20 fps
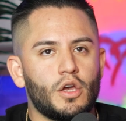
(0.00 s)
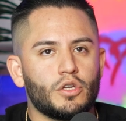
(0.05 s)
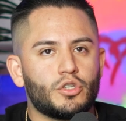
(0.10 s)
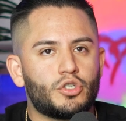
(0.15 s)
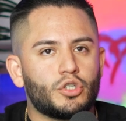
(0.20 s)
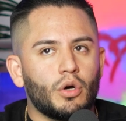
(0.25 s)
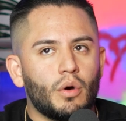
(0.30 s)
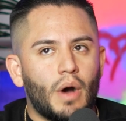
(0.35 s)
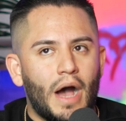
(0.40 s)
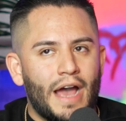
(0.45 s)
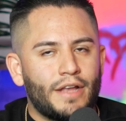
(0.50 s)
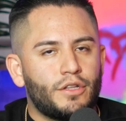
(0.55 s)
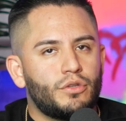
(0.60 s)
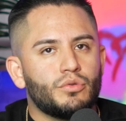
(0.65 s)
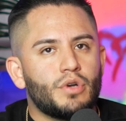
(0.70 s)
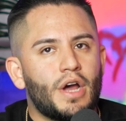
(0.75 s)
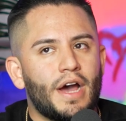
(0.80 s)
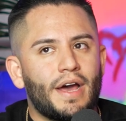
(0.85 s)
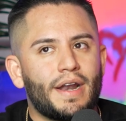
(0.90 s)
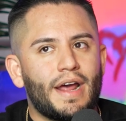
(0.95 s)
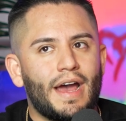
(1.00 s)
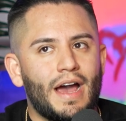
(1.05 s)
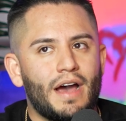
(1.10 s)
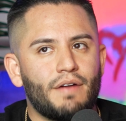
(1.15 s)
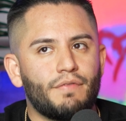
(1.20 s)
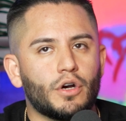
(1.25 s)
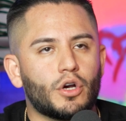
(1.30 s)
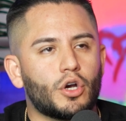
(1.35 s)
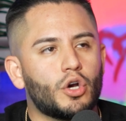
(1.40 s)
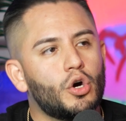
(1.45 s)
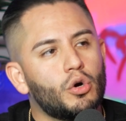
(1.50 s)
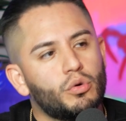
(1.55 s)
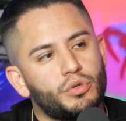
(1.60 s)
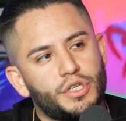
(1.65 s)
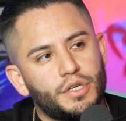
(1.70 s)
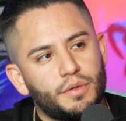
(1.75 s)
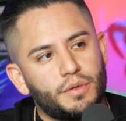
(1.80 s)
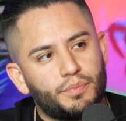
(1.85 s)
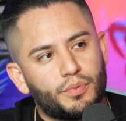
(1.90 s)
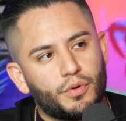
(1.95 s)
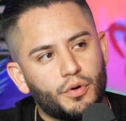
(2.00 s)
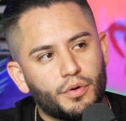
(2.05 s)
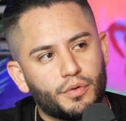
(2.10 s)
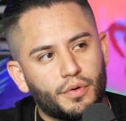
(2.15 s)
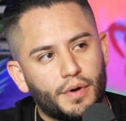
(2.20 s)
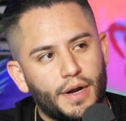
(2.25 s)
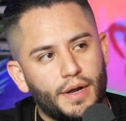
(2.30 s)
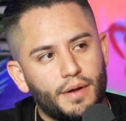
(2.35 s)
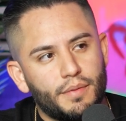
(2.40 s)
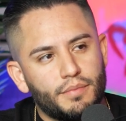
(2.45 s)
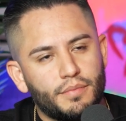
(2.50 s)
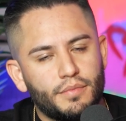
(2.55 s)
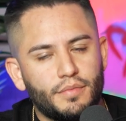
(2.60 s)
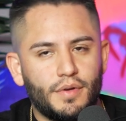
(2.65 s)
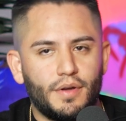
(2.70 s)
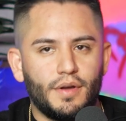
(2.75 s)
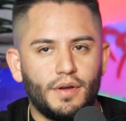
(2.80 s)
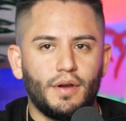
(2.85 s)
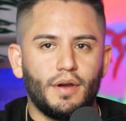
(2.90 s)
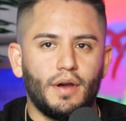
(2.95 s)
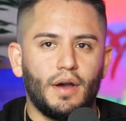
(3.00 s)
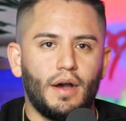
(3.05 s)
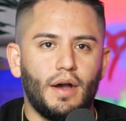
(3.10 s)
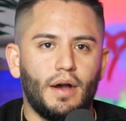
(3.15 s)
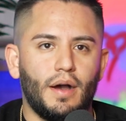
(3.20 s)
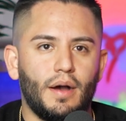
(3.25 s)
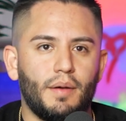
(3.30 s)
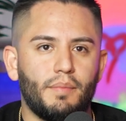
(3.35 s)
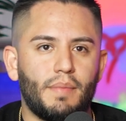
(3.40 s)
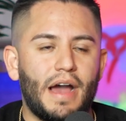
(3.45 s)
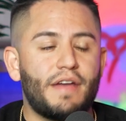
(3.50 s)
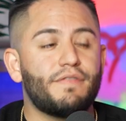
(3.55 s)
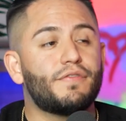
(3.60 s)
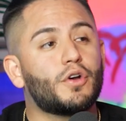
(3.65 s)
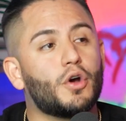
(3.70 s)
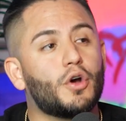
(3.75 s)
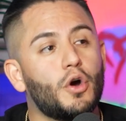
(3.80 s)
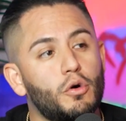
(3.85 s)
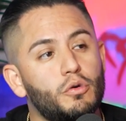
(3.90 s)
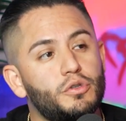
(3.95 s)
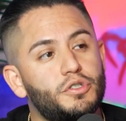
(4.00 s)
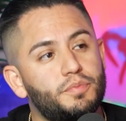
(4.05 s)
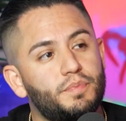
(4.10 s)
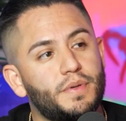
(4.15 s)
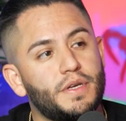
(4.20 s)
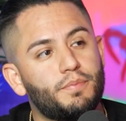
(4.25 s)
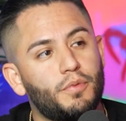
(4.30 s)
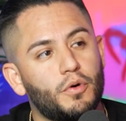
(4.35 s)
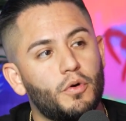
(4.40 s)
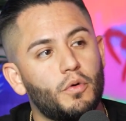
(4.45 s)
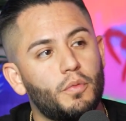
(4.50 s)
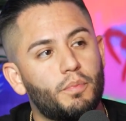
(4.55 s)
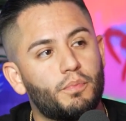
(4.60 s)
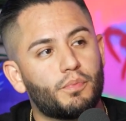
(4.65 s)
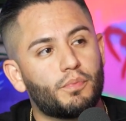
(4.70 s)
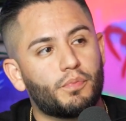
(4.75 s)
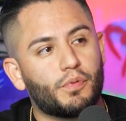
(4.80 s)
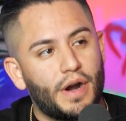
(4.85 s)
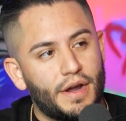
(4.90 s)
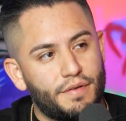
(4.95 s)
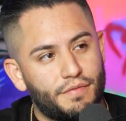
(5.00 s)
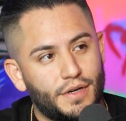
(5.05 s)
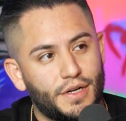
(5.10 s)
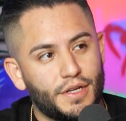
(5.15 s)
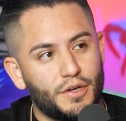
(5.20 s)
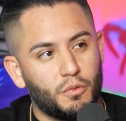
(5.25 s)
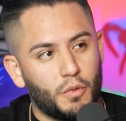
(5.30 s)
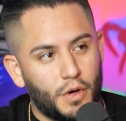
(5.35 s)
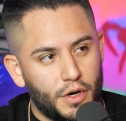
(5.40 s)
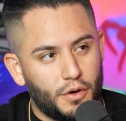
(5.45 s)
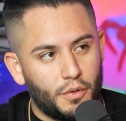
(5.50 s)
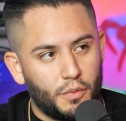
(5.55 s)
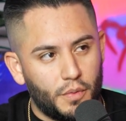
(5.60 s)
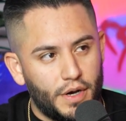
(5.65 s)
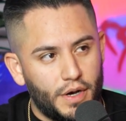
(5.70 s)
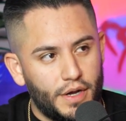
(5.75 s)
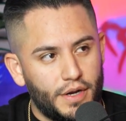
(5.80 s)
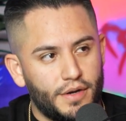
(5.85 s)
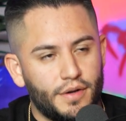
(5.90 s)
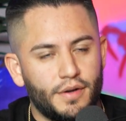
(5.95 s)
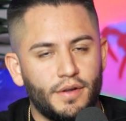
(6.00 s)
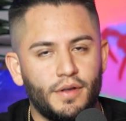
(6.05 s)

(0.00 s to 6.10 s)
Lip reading: So I do not have a coaching program. I've coached people privately one-on-one.